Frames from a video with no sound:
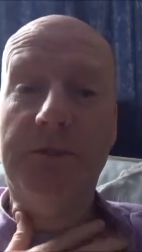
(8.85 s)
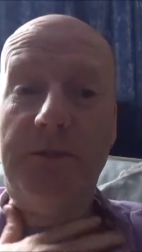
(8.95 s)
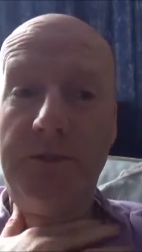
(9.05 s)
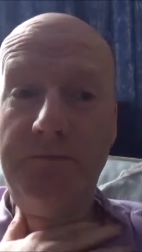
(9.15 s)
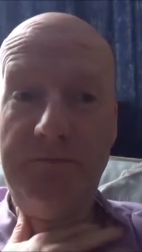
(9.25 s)

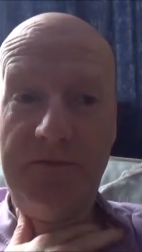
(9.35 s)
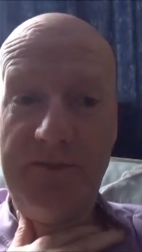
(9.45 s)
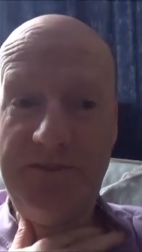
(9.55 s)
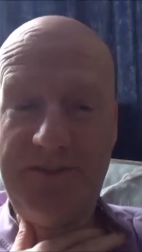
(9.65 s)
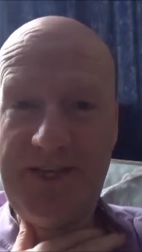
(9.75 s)
Um,
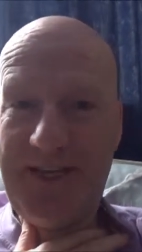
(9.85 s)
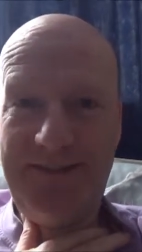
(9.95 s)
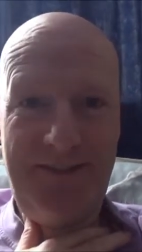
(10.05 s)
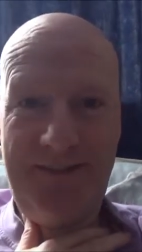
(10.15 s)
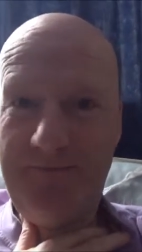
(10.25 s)
they
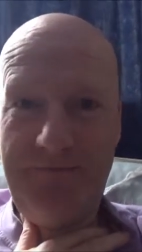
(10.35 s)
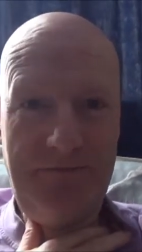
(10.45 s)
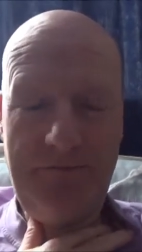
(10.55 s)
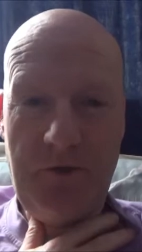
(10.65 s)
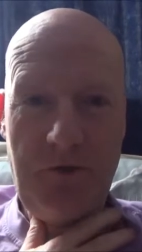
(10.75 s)
started
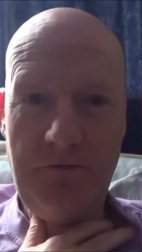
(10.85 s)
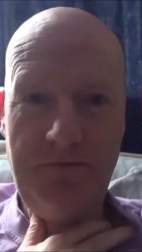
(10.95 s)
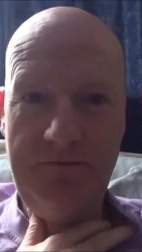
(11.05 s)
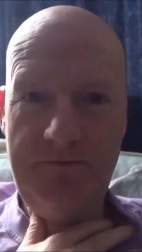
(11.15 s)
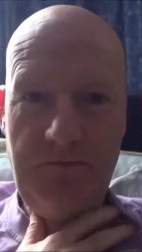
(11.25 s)

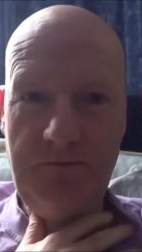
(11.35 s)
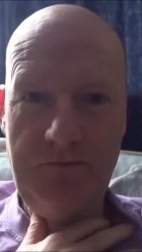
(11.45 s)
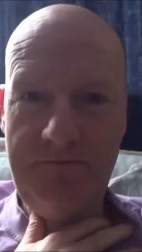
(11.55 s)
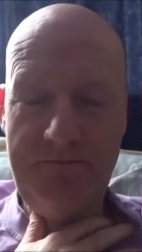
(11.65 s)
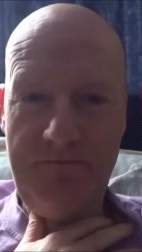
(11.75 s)
oh,
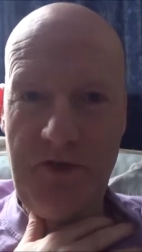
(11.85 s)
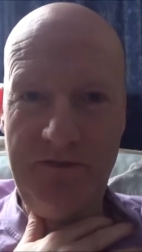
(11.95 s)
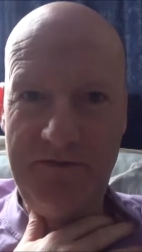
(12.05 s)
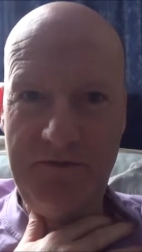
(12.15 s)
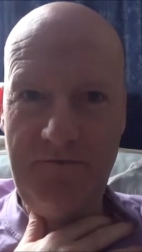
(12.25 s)

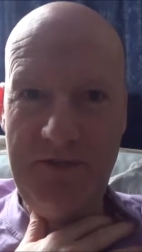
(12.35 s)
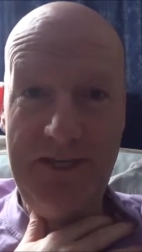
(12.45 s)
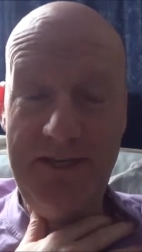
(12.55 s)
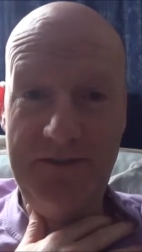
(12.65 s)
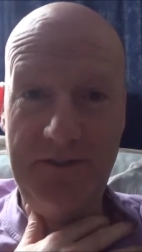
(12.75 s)
months and
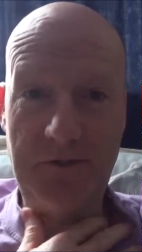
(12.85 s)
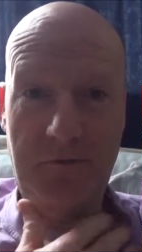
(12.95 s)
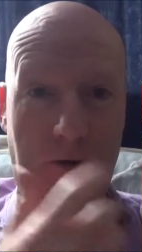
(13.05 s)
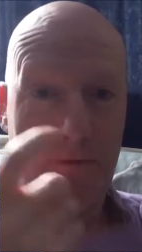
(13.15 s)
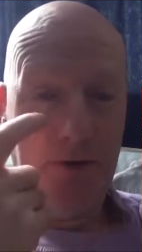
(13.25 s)
years
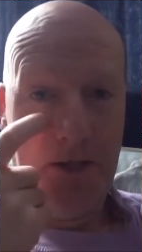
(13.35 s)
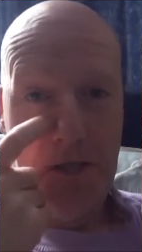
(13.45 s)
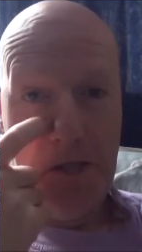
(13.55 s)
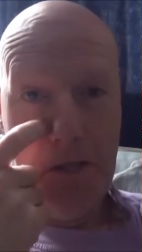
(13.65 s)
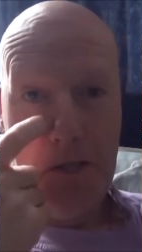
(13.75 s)
ago probably.